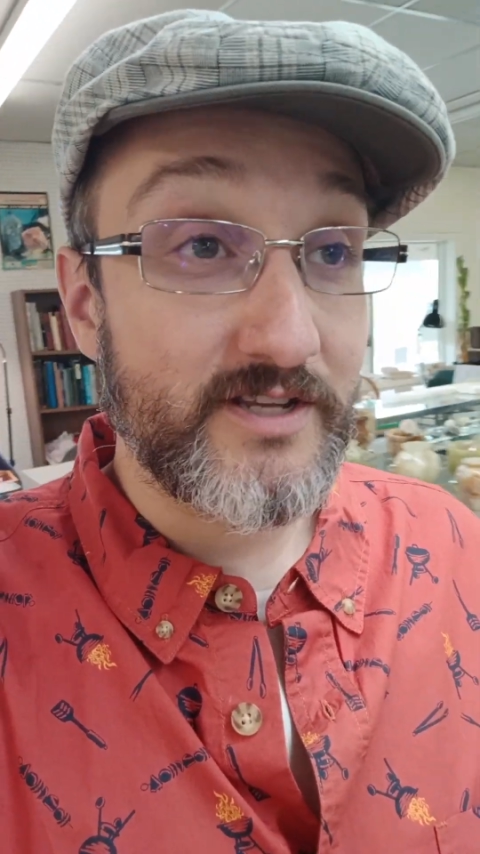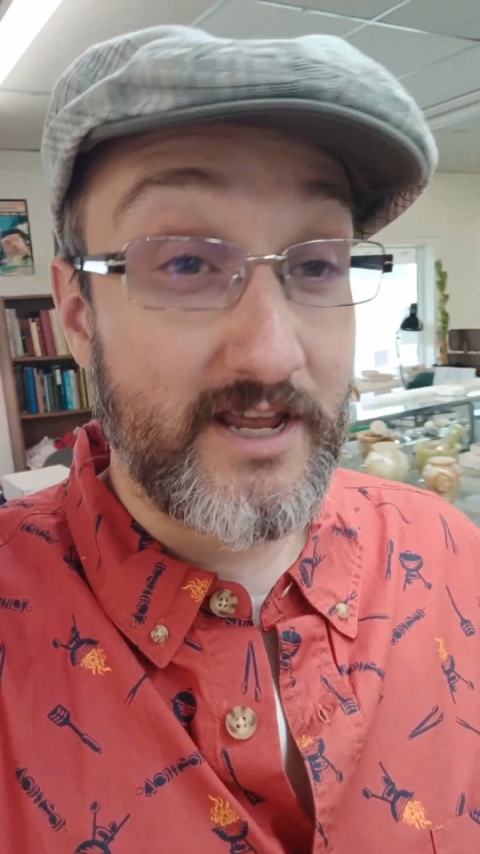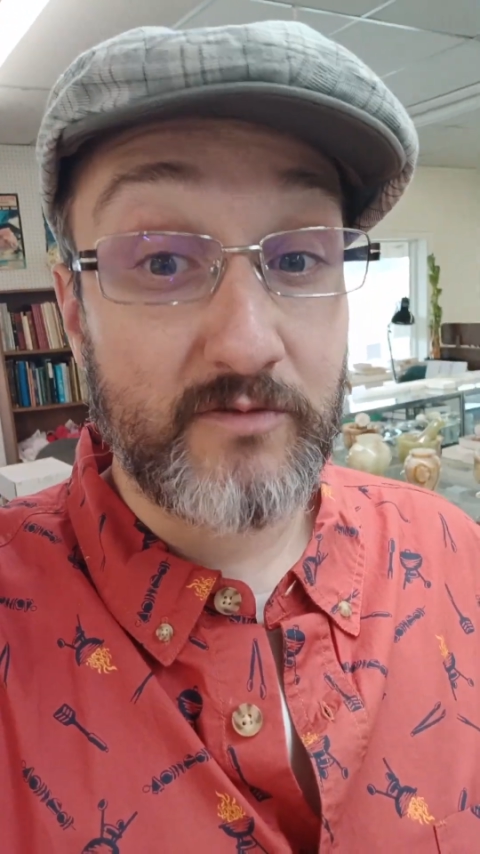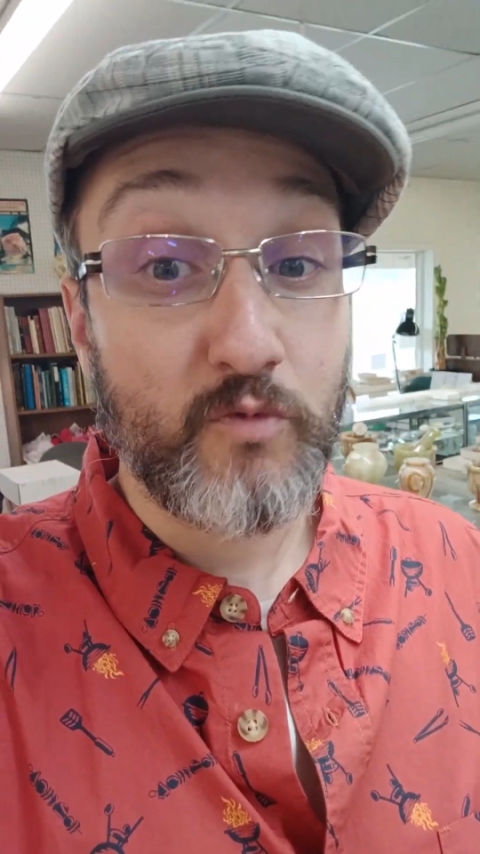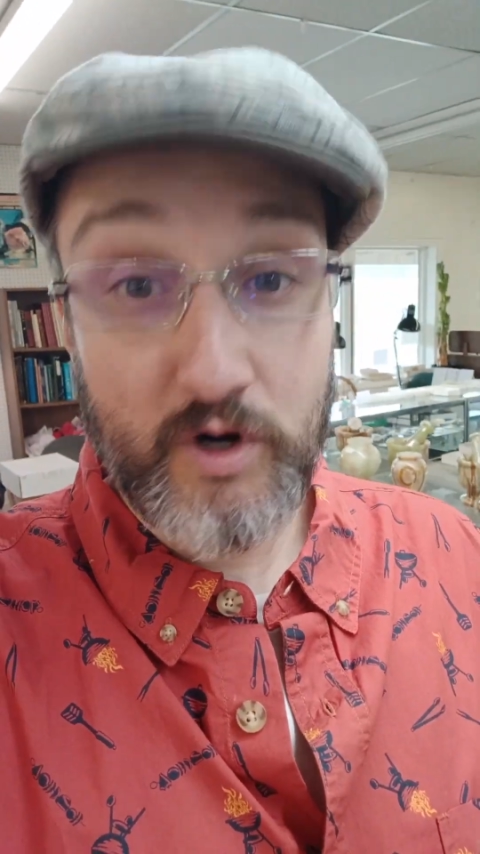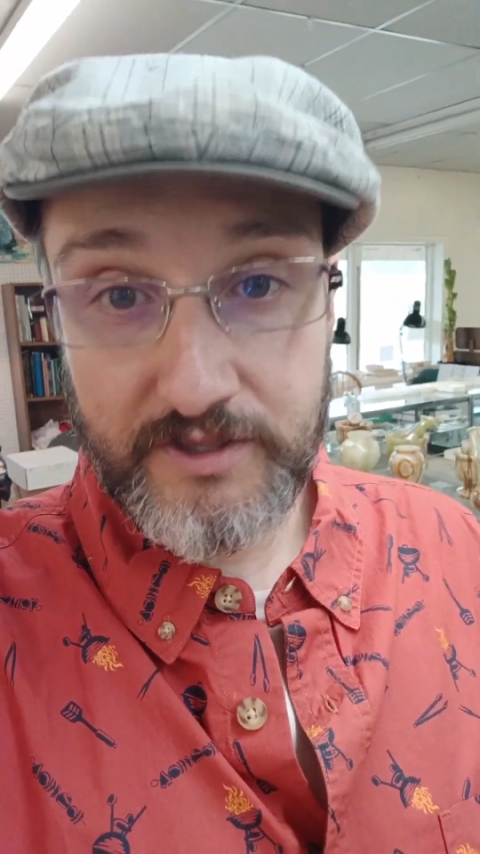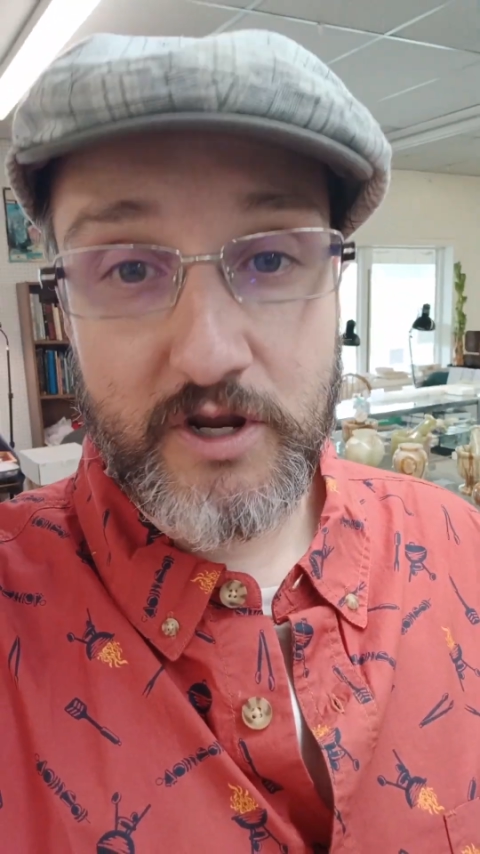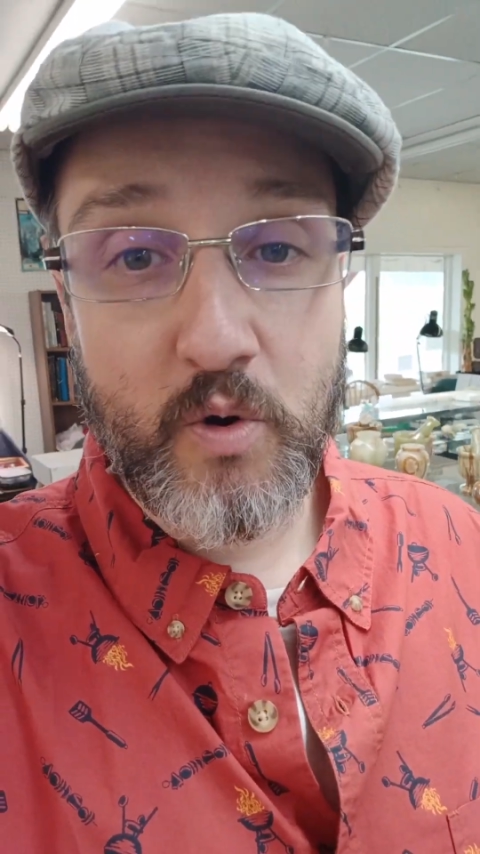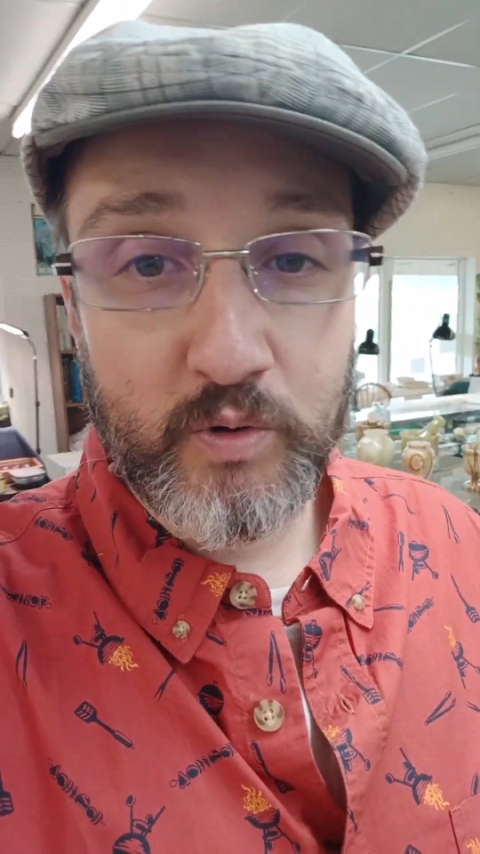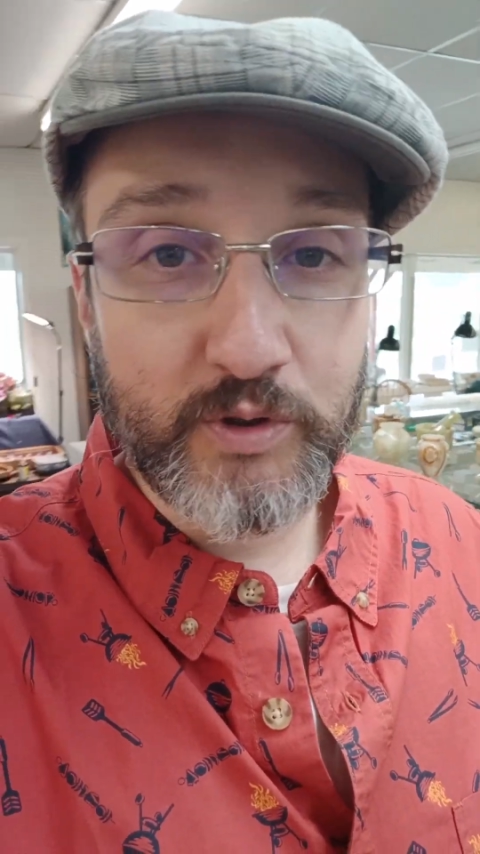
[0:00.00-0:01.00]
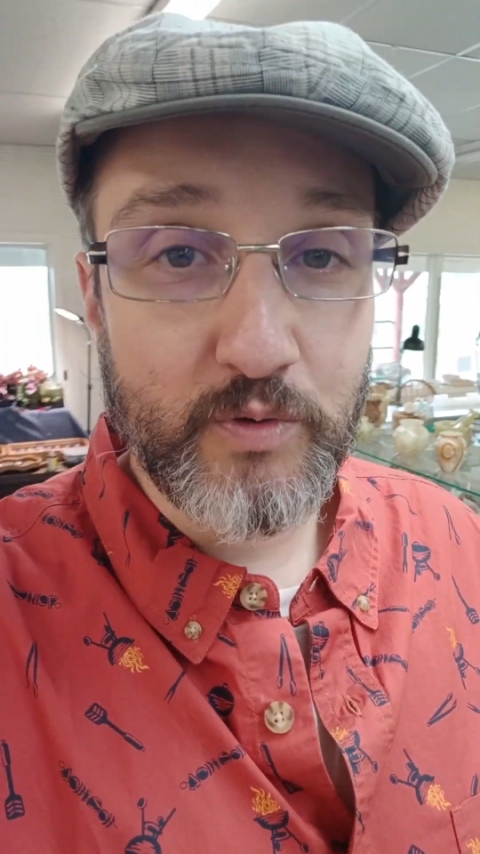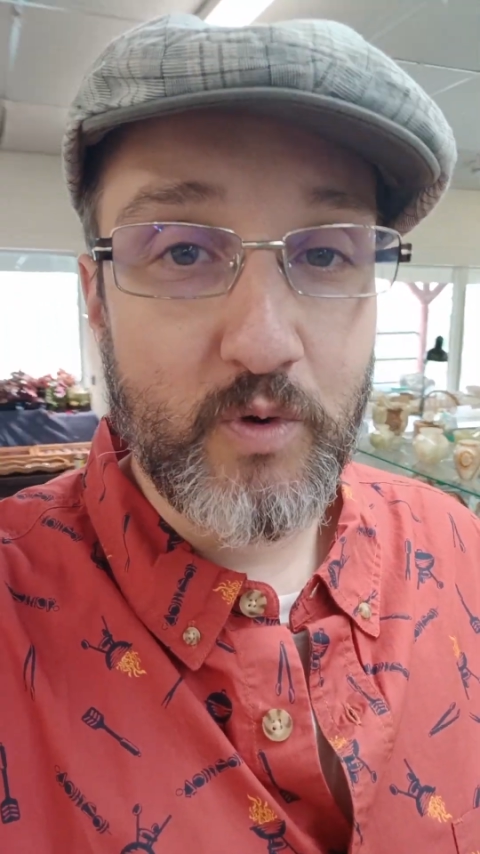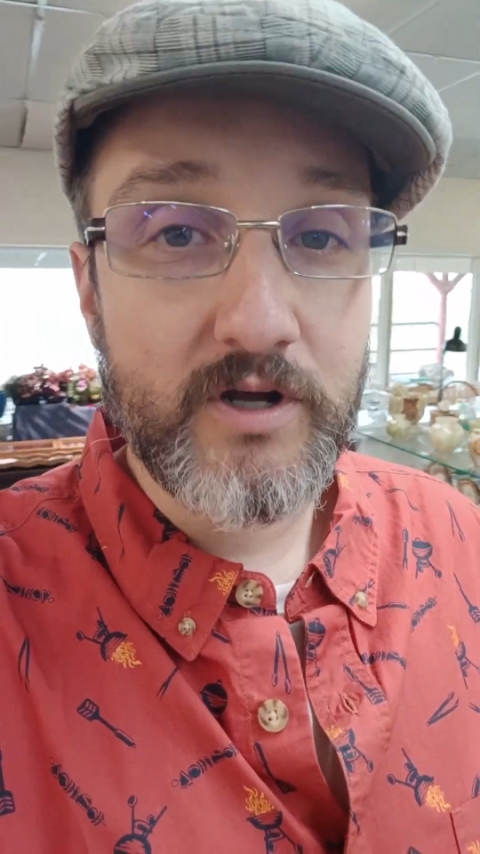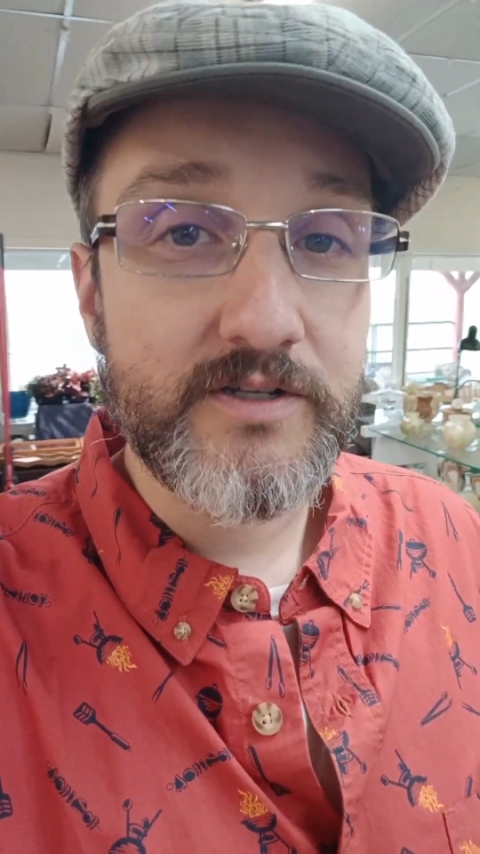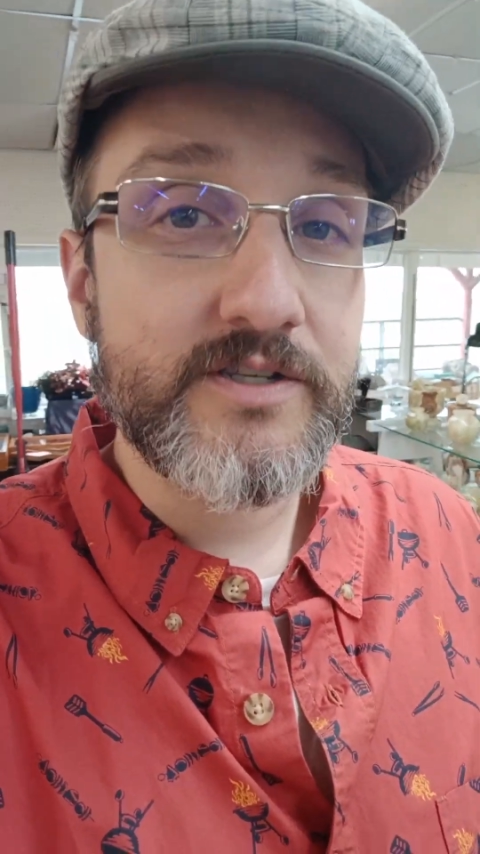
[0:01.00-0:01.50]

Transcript: and one of the older ones,